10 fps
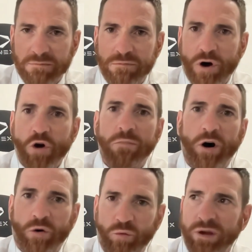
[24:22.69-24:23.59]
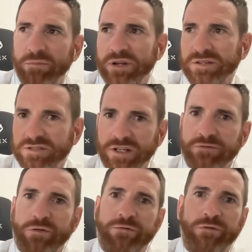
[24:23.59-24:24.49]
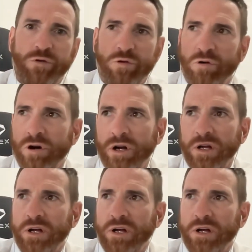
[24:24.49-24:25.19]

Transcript: mobile wingman, six foot four,